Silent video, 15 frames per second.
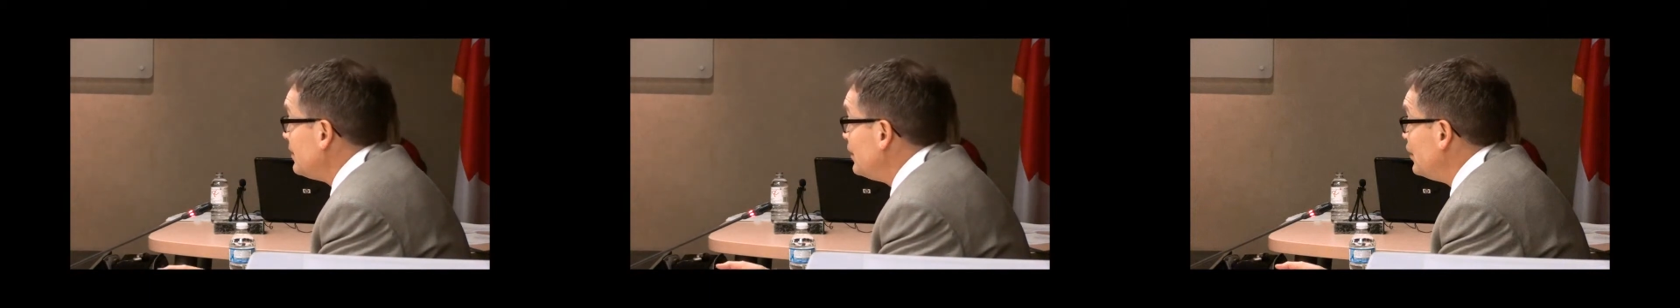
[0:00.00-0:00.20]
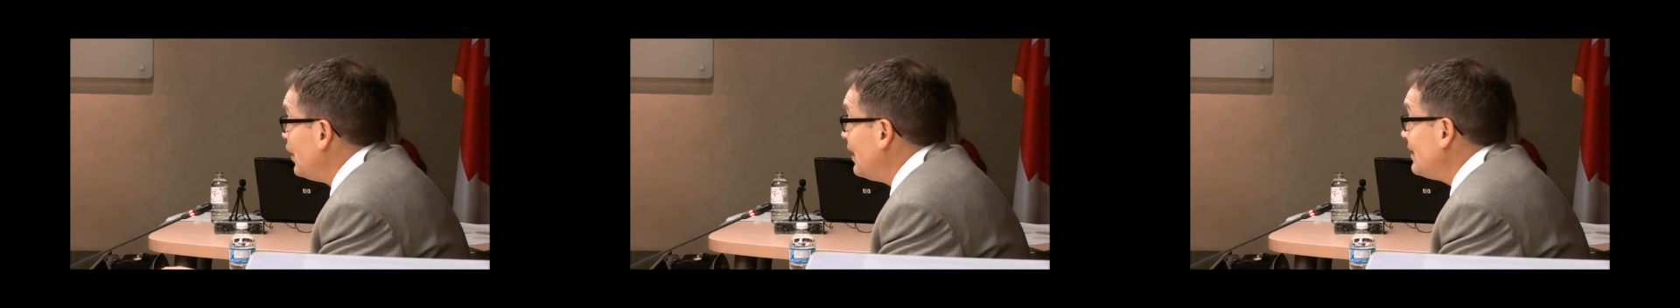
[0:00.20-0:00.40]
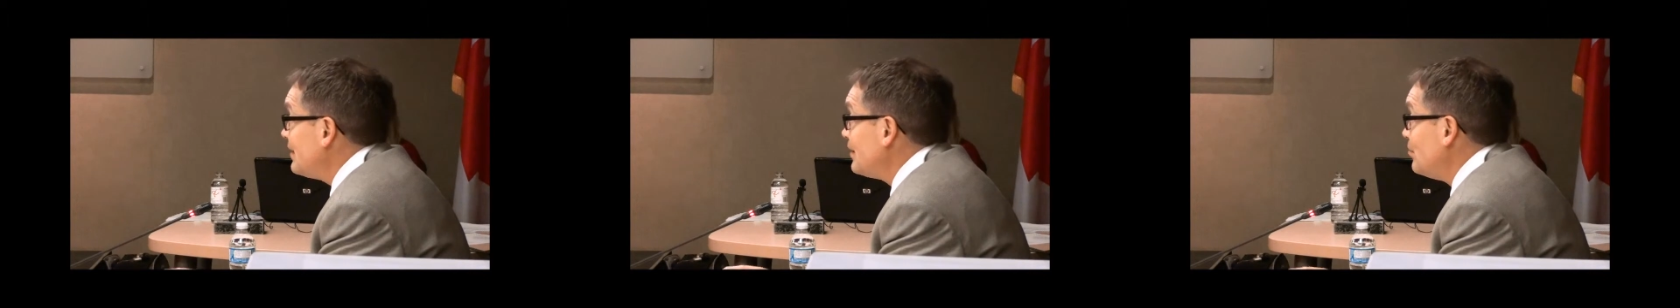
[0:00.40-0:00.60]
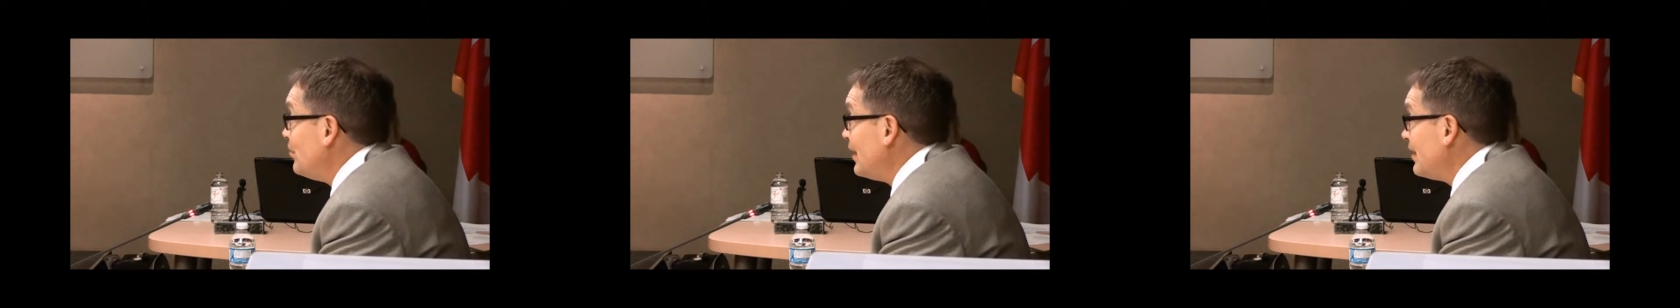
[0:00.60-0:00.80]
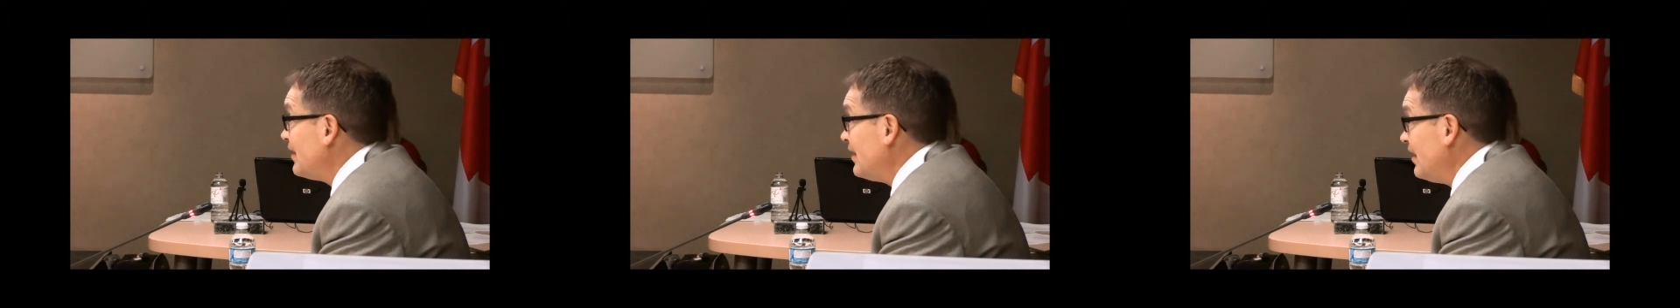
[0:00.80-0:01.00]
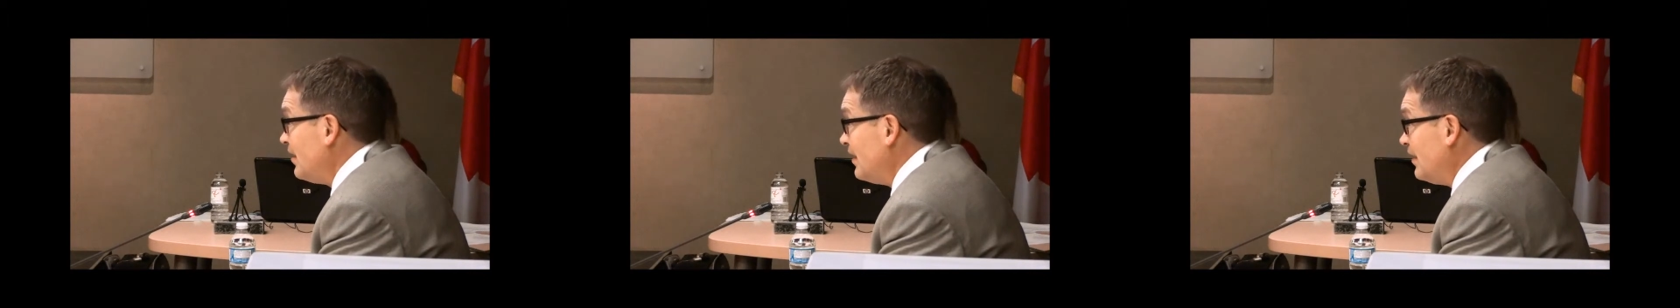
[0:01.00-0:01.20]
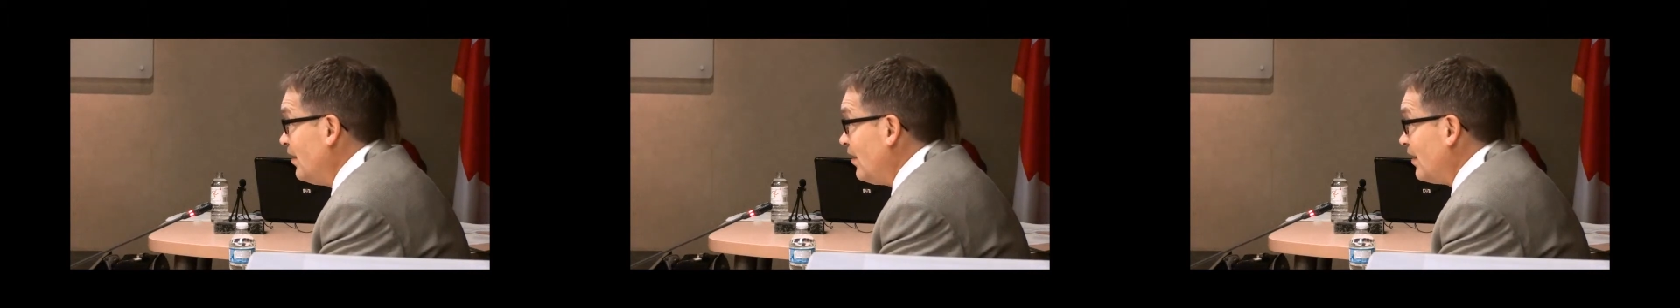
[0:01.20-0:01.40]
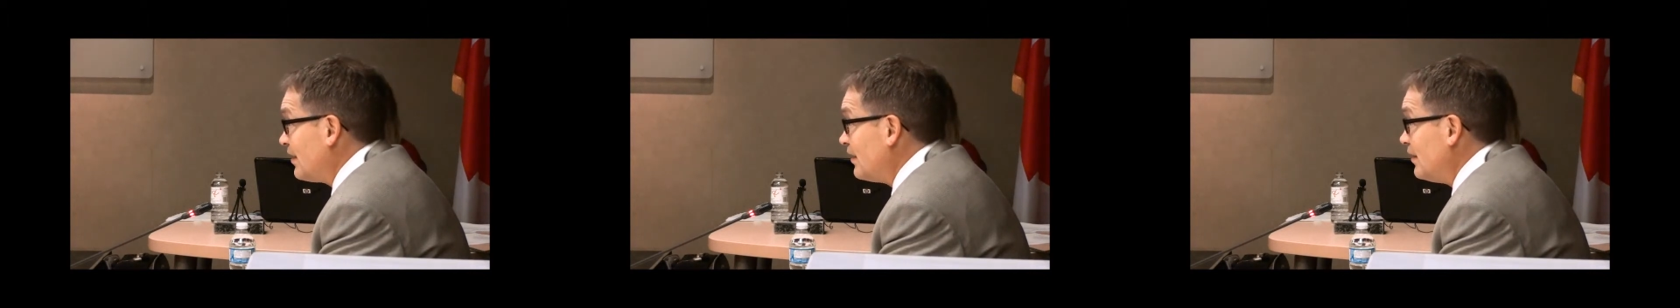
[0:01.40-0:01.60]
just military
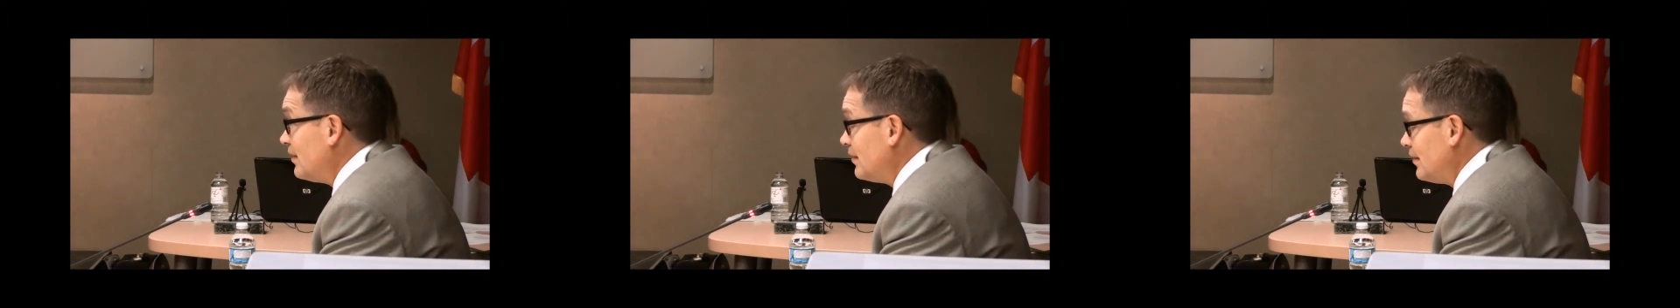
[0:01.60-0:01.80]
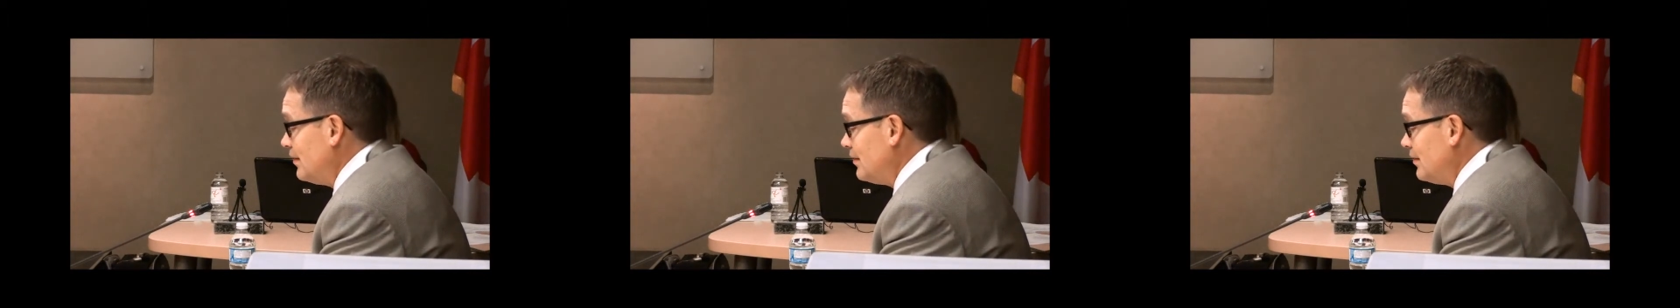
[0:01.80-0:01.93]
doctors